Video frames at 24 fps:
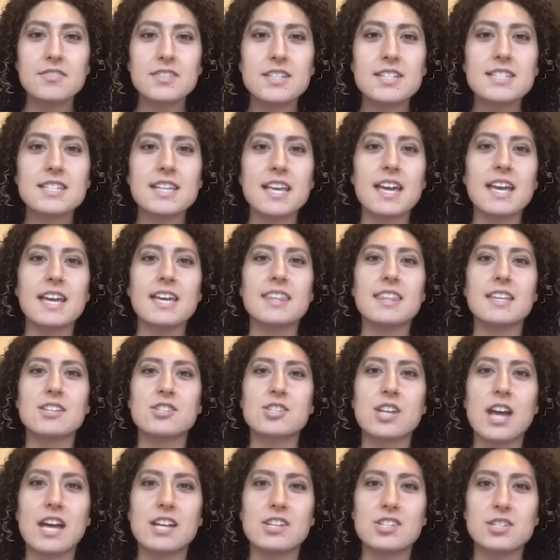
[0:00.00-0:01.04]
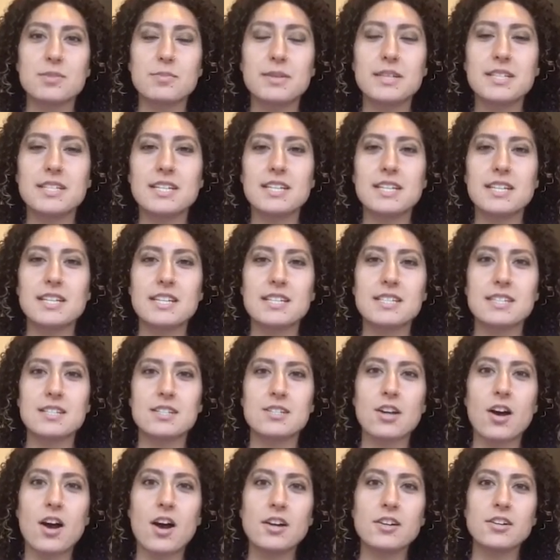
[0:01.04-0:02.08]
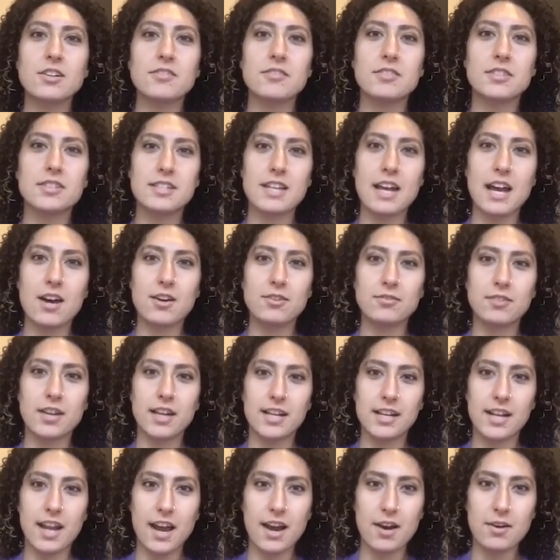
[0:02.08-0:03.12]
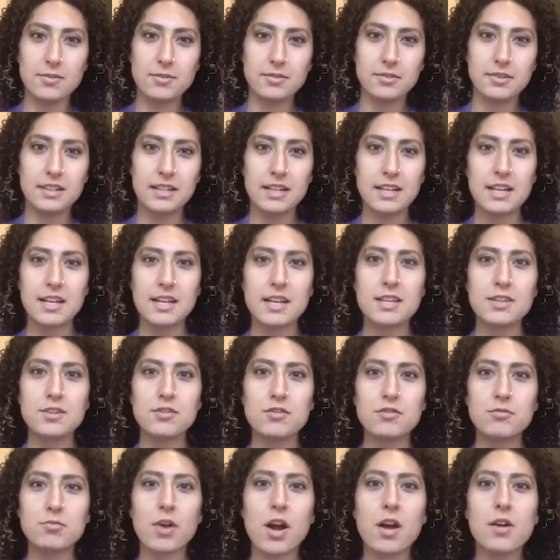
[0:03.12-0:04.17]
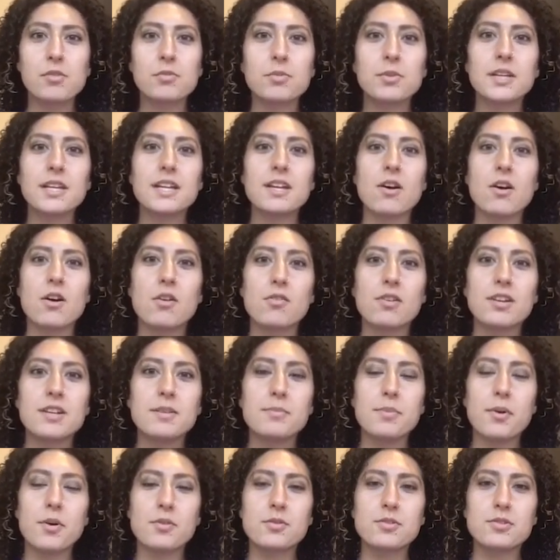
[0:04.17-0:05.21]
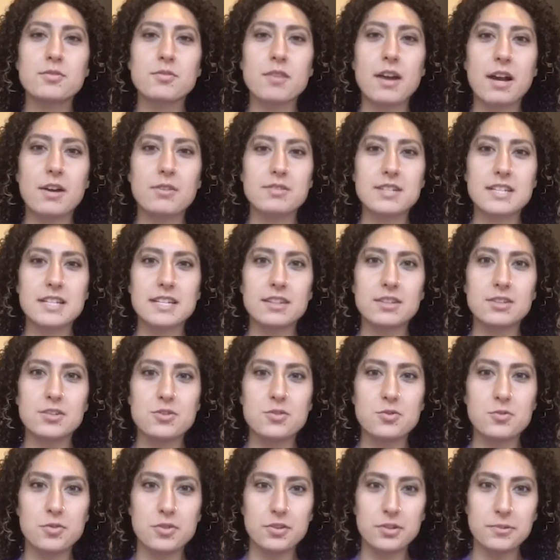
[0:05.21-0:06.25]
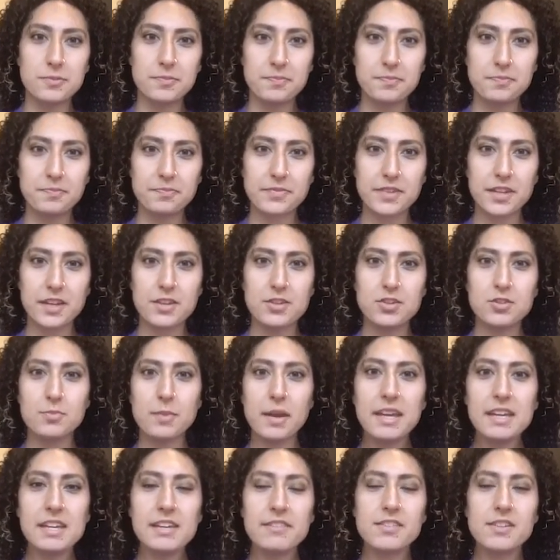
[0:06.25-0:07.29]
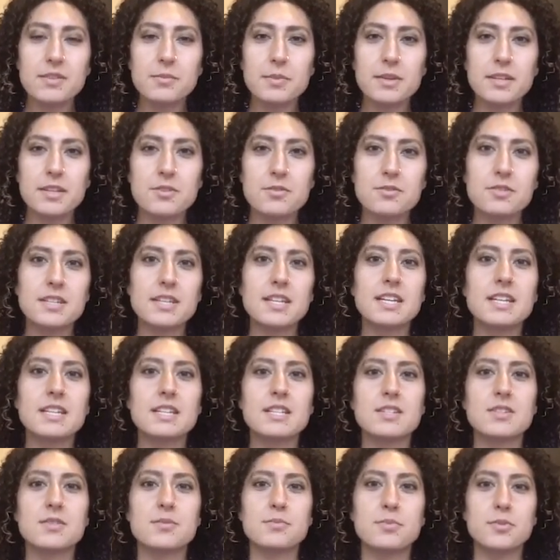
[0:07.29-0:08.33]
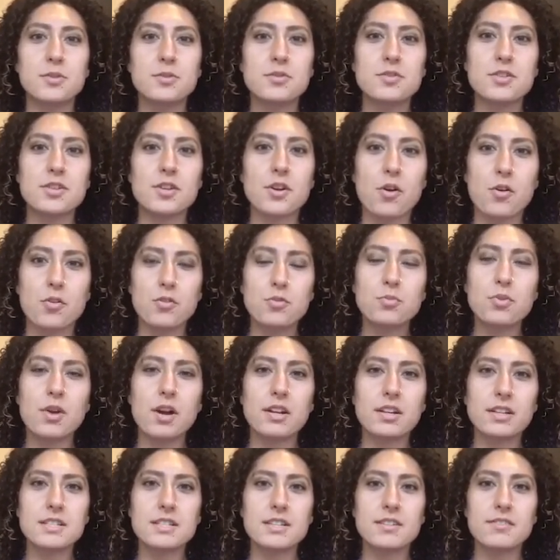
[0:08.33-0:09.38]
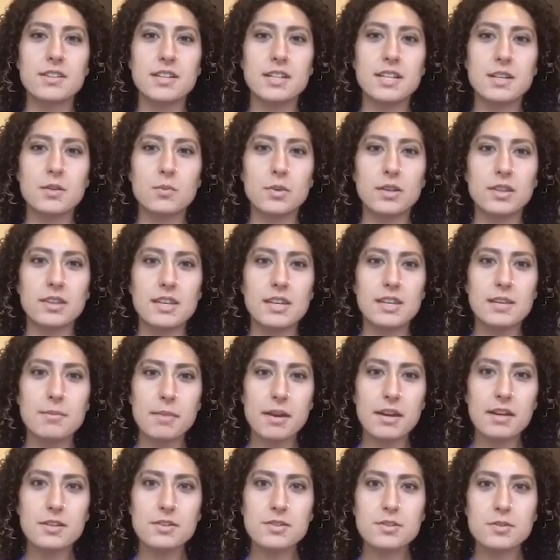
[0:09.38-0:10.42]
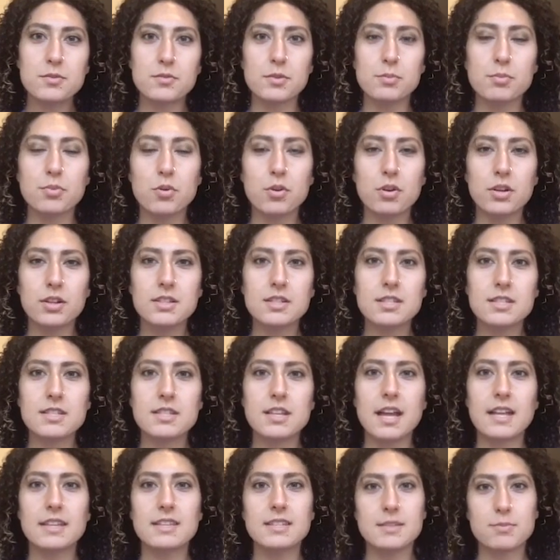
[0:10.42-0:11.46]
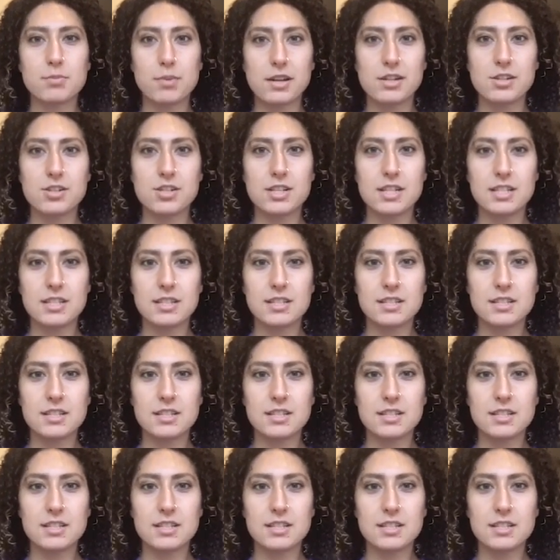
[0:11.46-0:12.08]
to say that ChatGPT is the talk of the town right now. You've probably already poked around in the tool. You may even be using it to boost your own productivity with emails, reports, and spreadsheets.